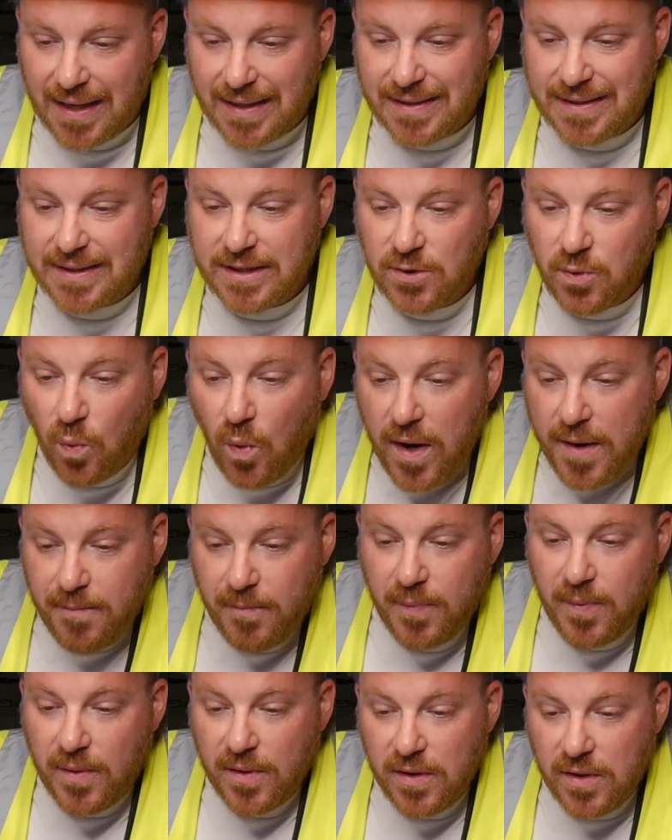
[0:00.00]

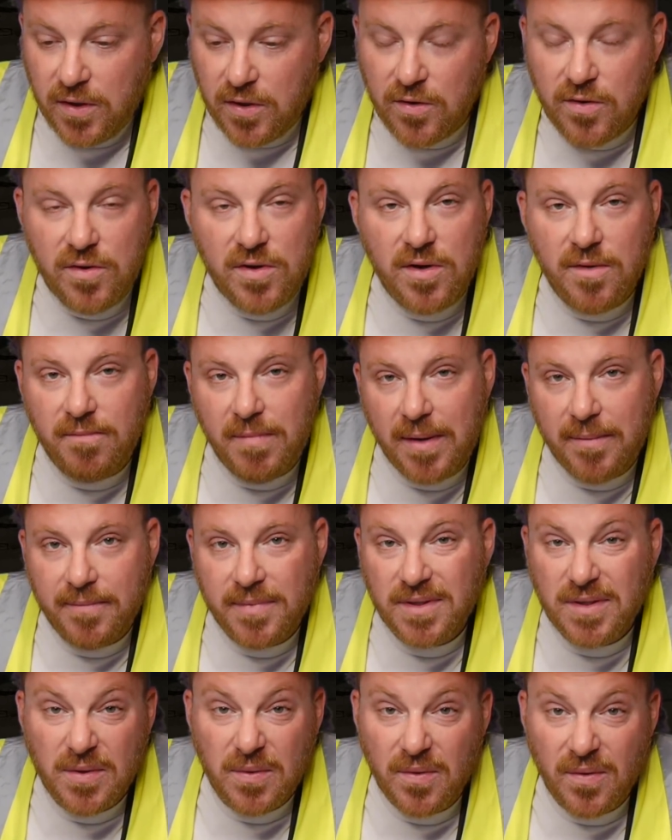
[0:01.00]
sweep union
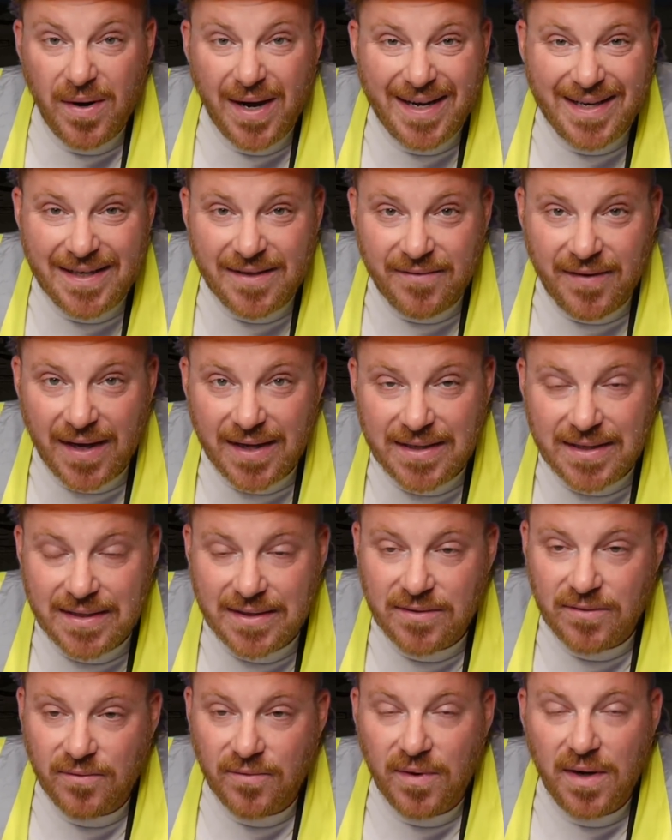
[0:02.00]
members who are
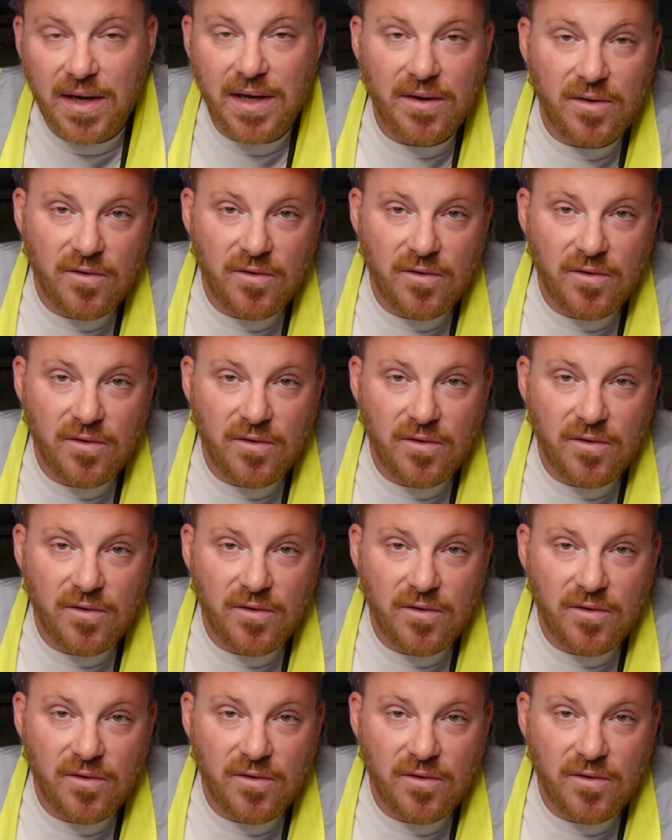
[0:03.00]
anti-vaxxers already,